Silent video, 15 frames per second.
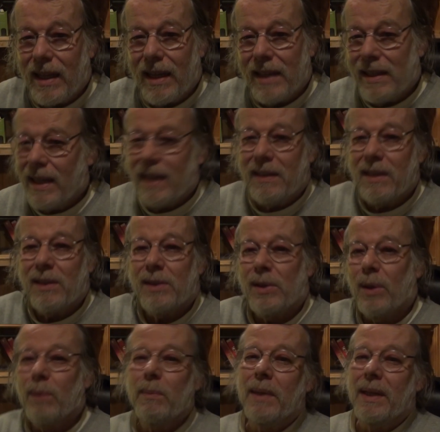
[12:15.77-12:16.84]
And there's
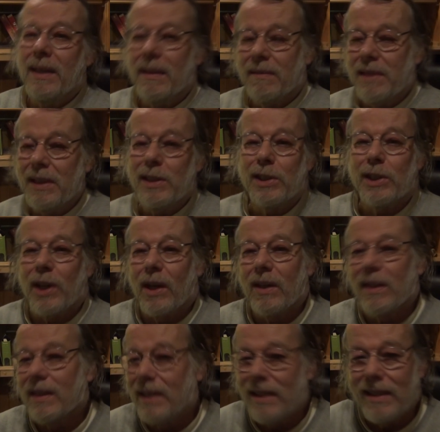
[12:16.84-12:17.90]
so many of these
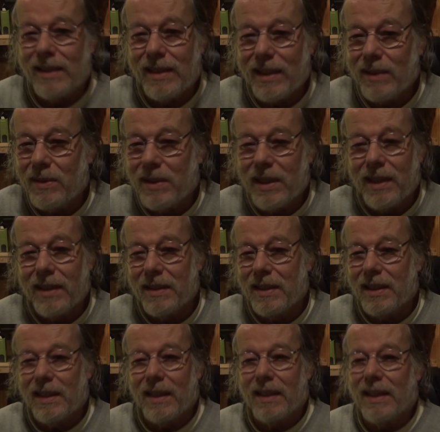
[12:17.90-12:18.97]
charlatans out there
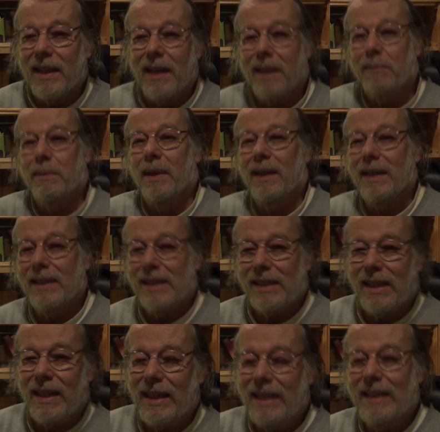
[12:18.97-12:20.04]
that'll get up on a
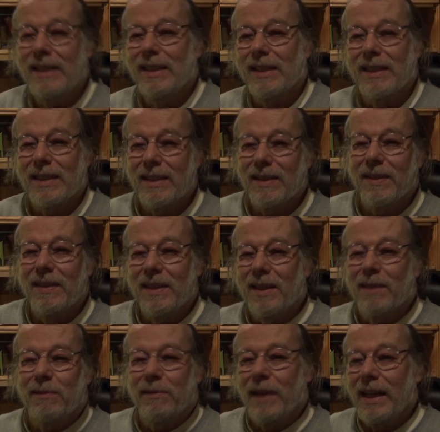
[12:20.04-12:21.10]
stage, and they're in
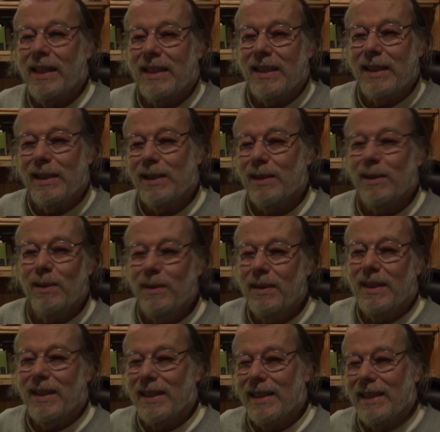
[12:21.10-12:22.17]
their fancy
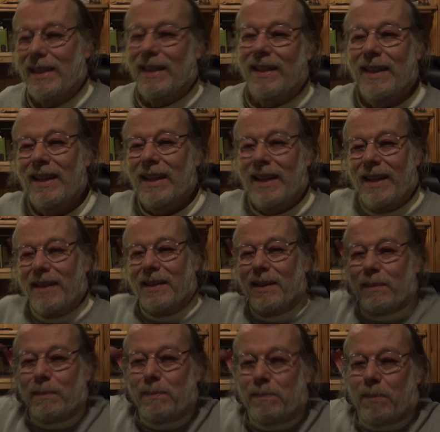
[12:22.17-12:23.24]
suits and
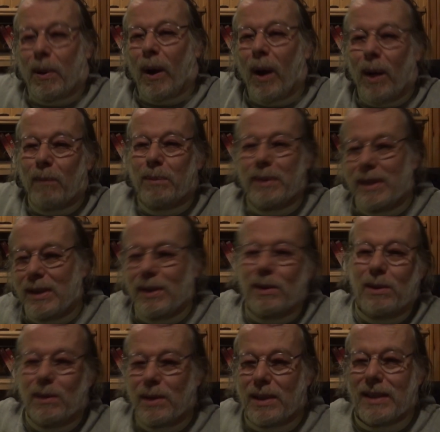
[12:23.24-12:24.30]
their
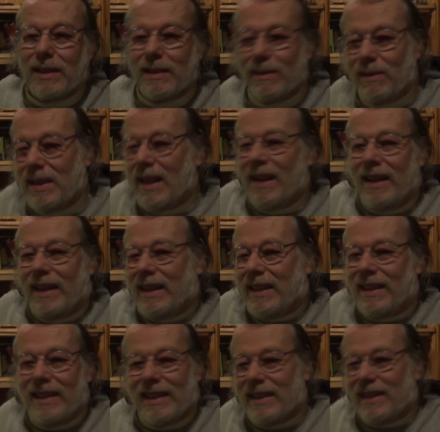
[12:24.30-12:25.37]
pompadous and
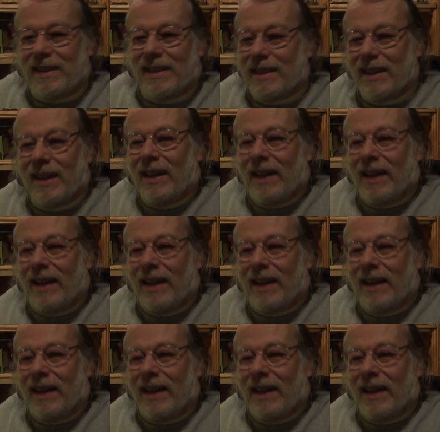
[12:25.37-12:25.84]
their